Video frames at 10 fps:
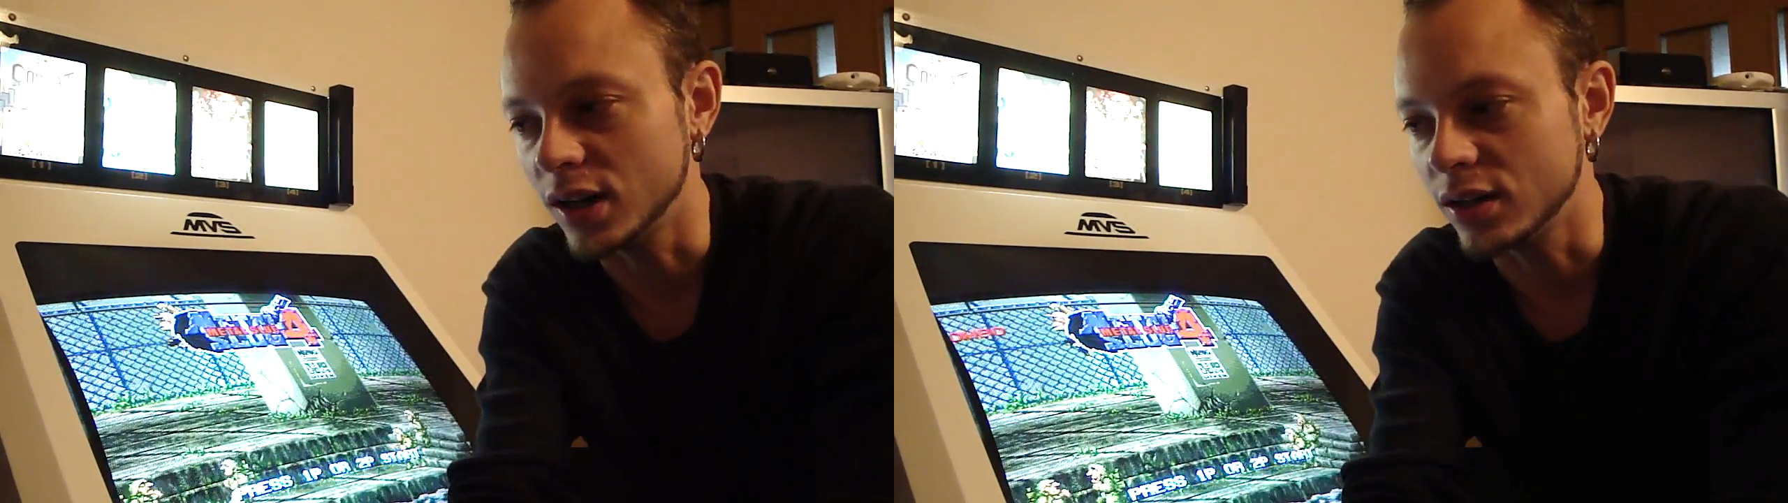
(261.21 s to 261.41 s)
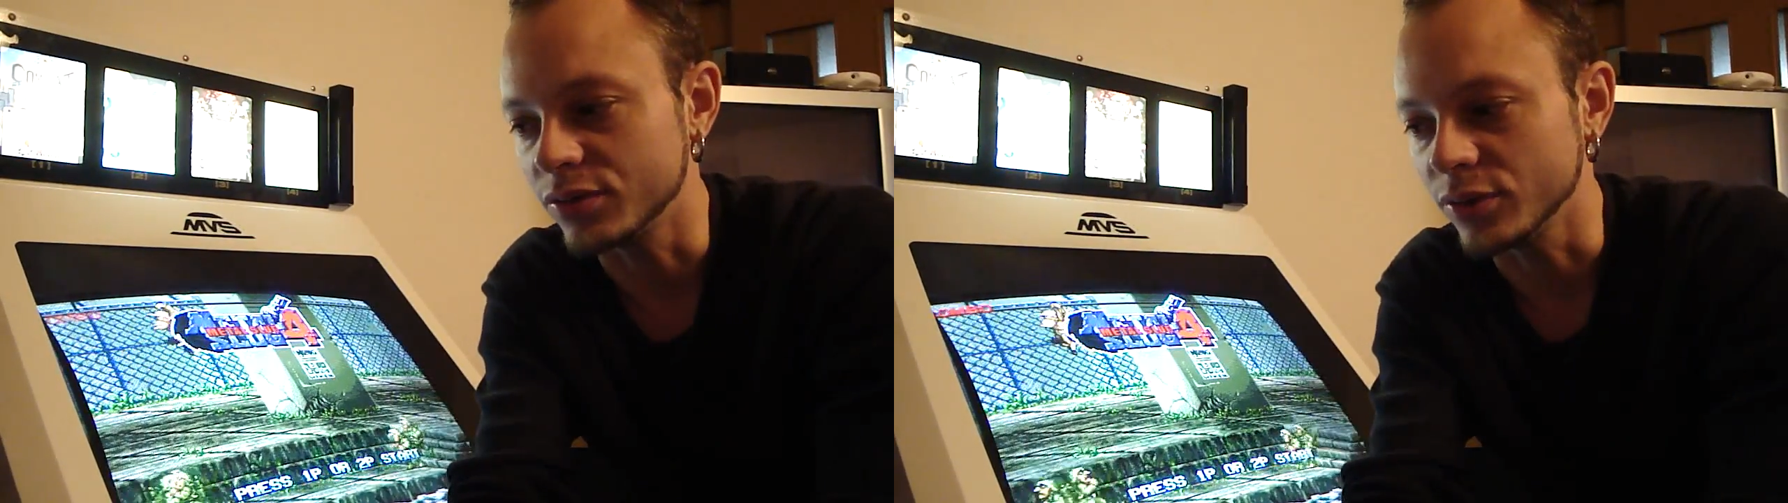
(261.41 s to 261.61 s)

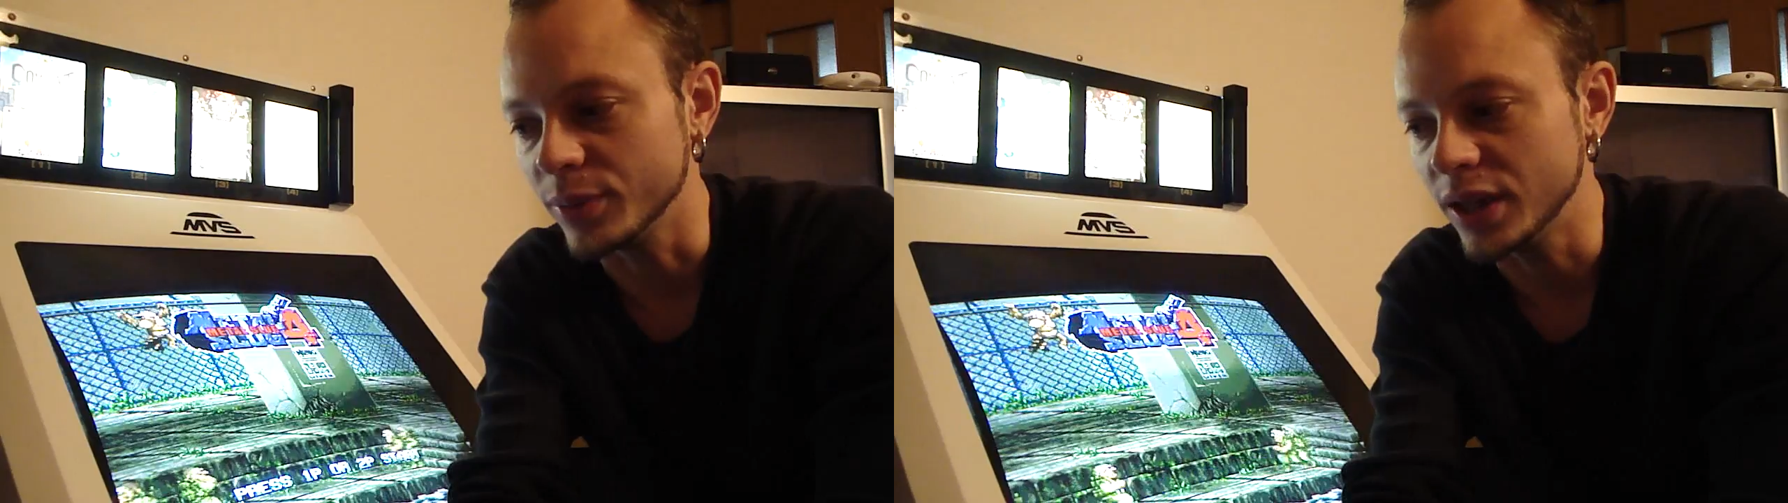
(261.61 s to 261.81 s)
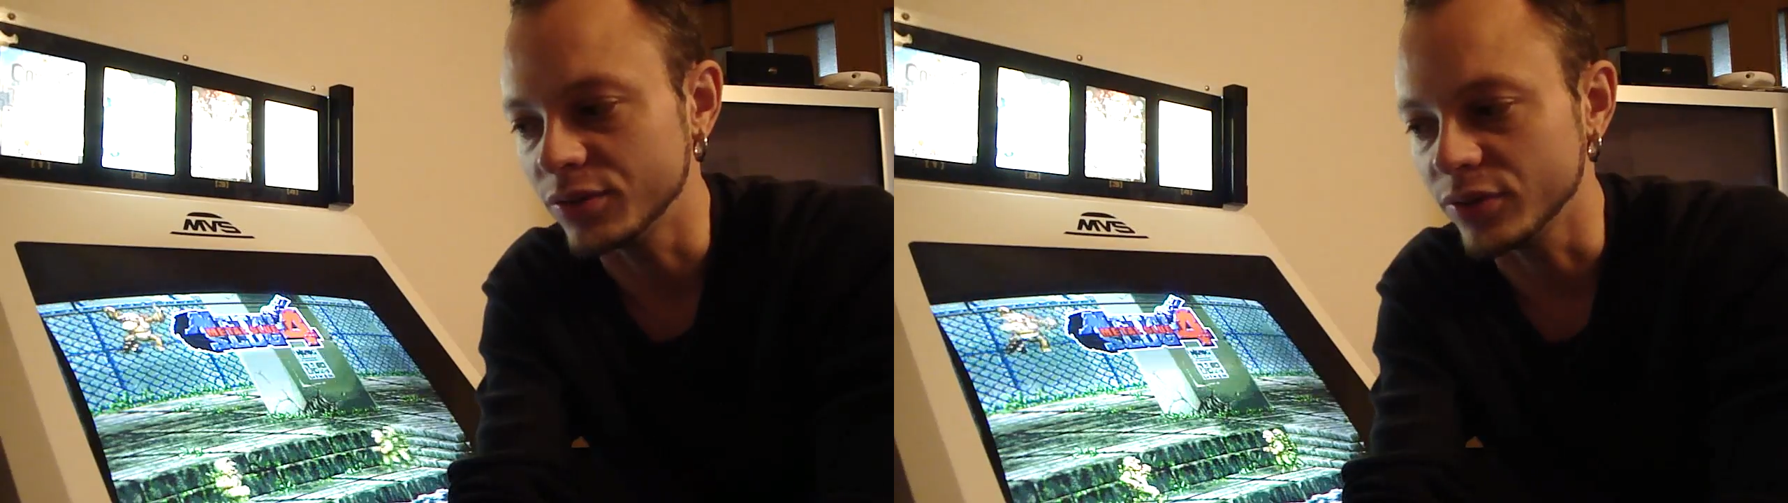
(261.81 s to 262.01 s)
for
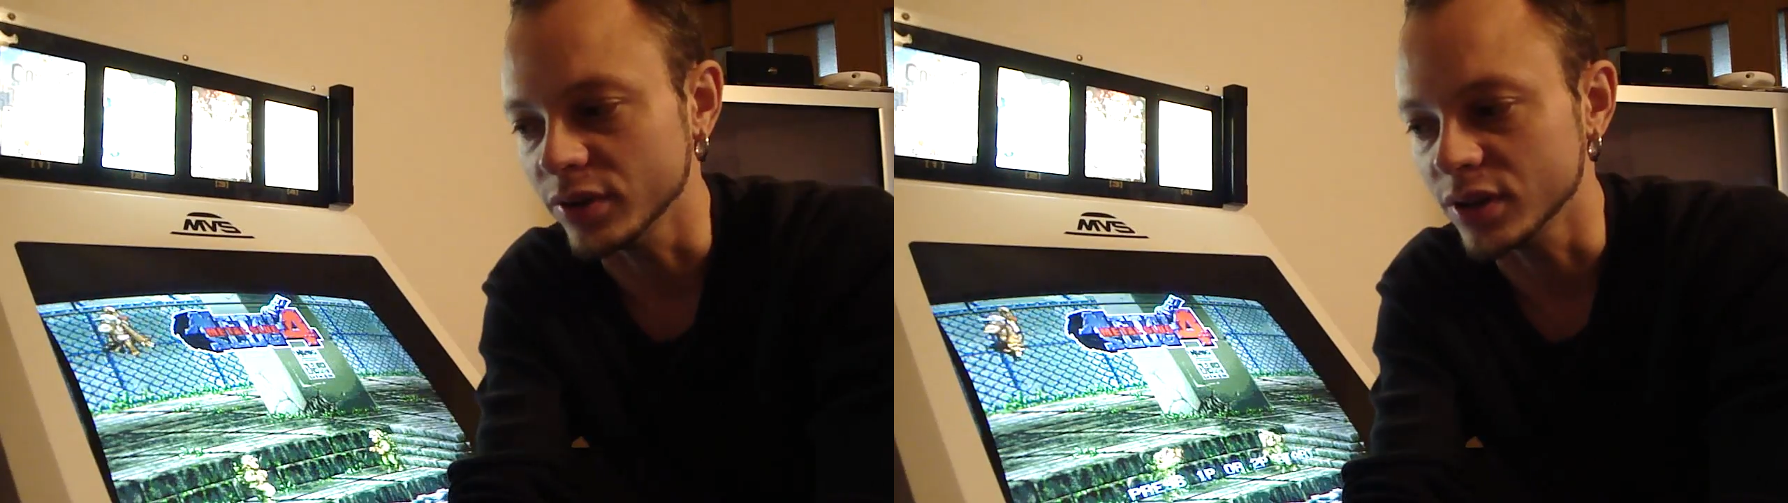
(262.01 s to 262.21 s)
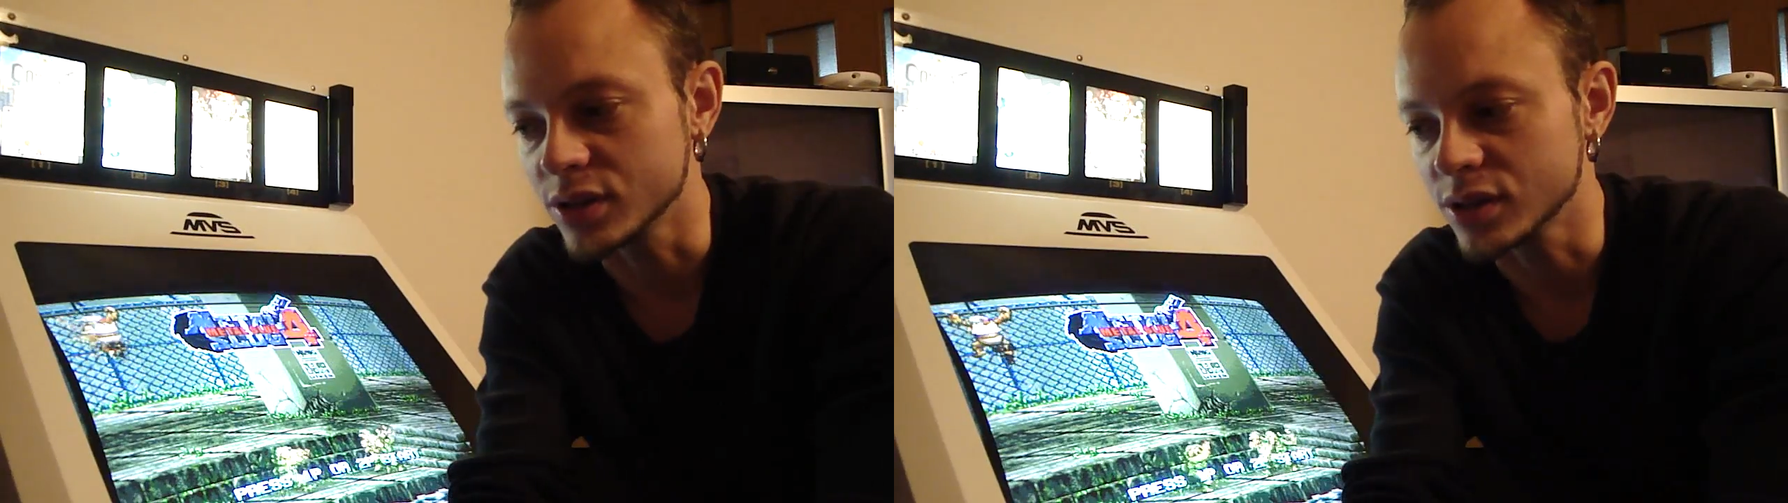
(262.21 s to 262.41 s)
me for
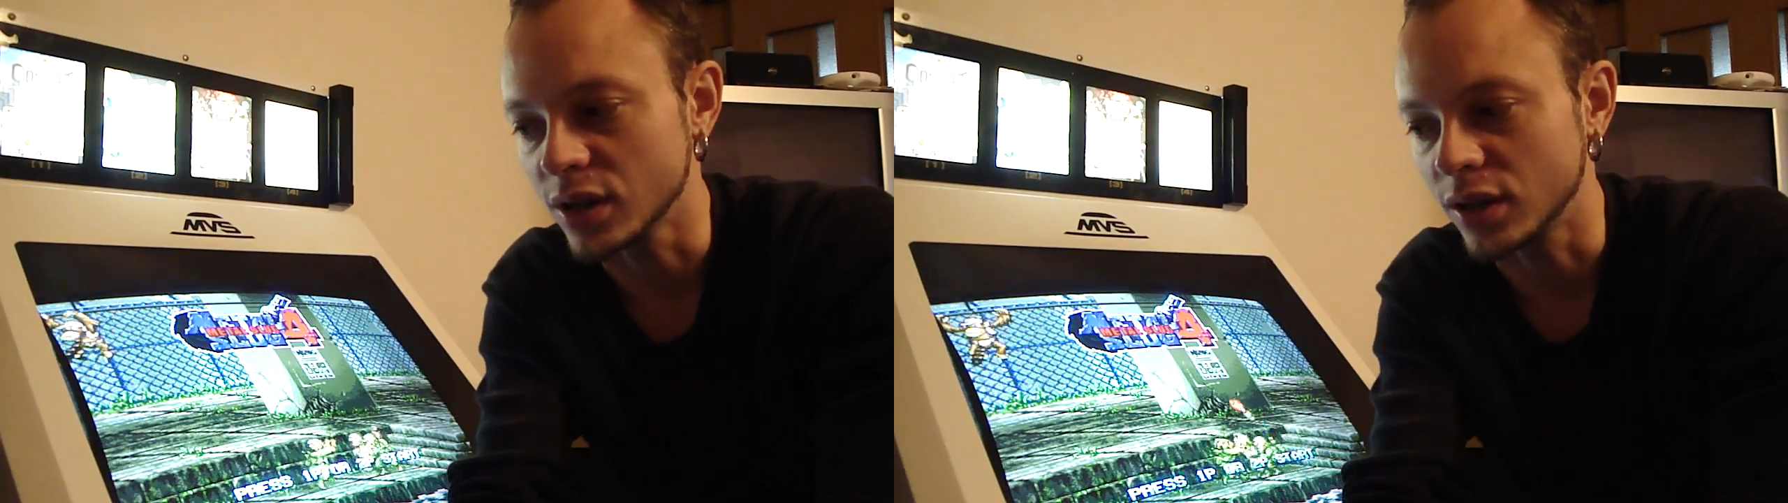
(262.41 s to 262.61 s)
this